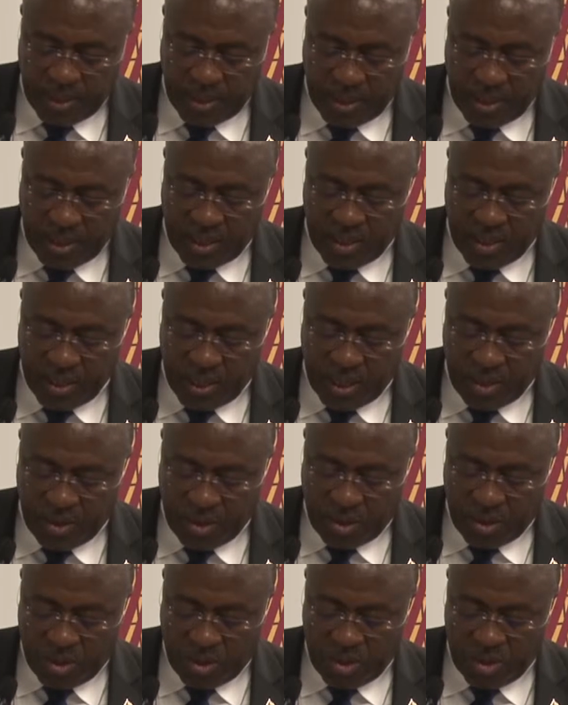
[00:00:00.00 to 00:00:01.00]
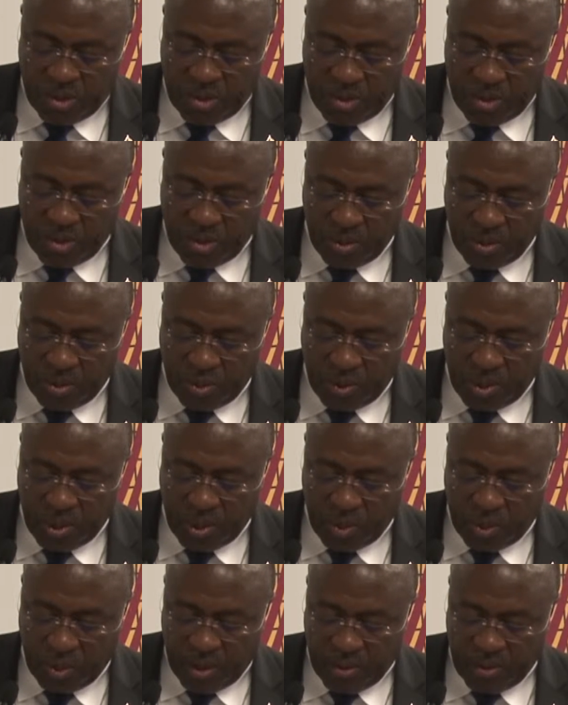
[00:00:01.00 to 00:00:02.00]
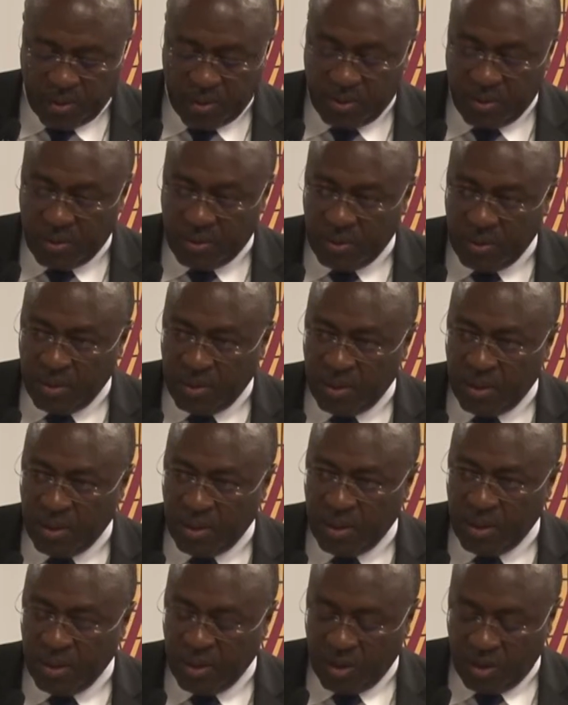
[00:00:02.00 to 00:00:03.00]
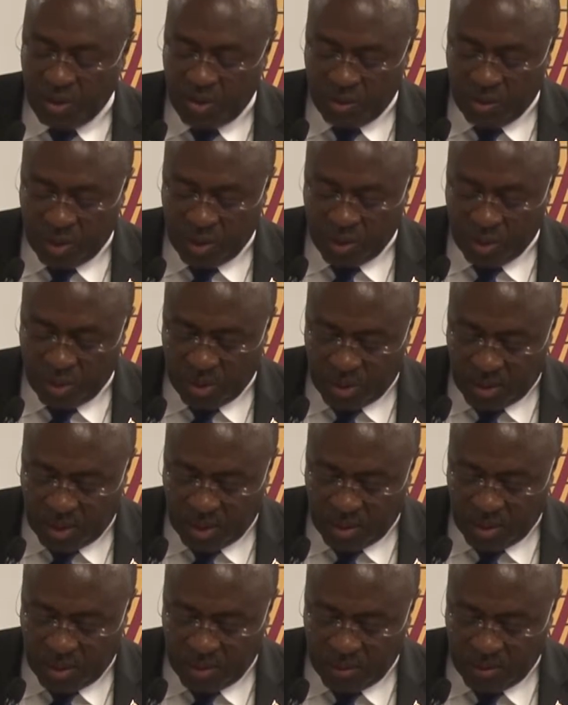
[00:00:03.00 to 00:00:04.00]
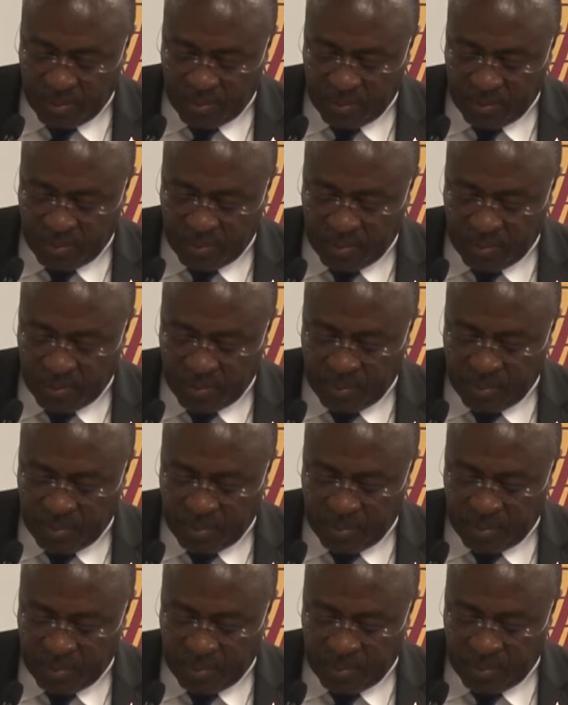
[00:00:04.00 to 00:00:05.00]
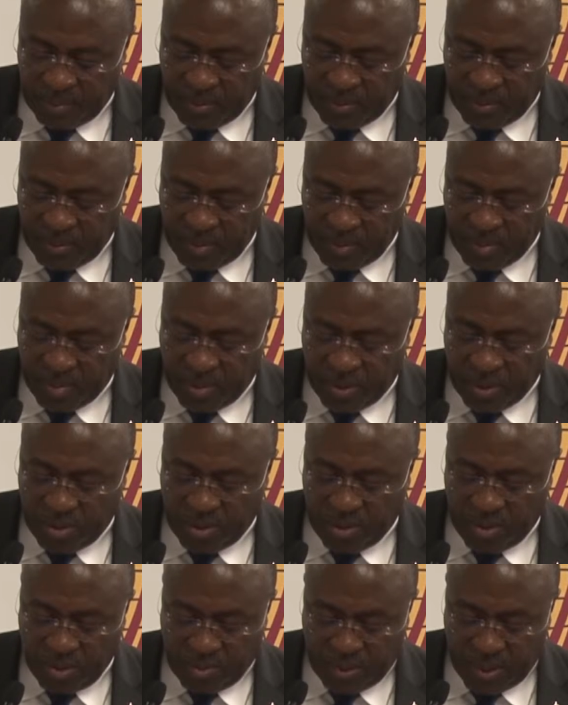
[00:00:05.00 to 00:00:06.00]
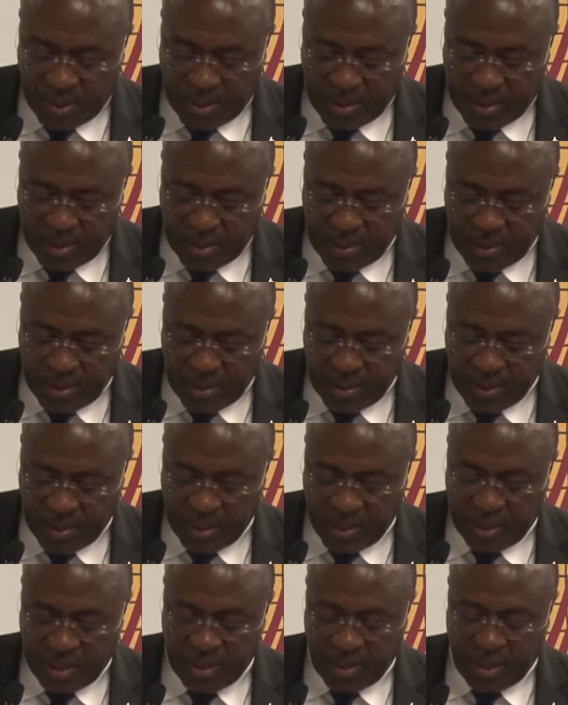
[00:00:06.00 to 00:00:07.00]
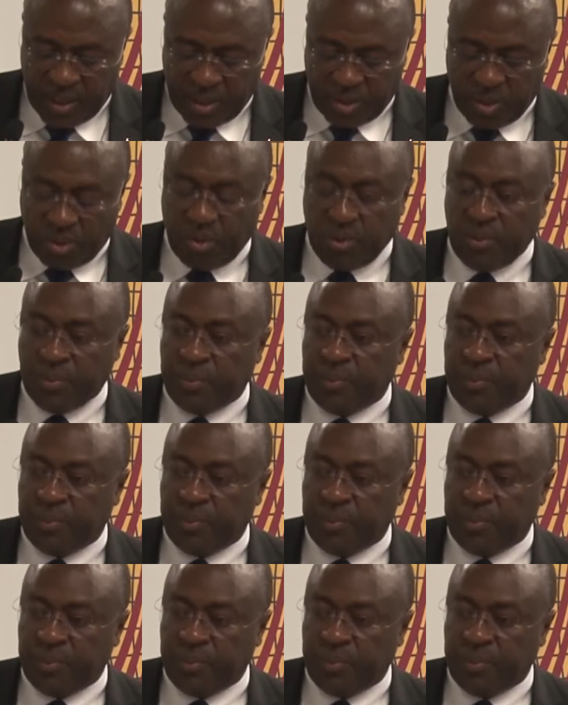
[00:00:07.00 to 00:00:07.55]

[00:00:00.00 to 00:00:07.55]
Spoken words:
is endowed with a wealth of resources, both human and natural.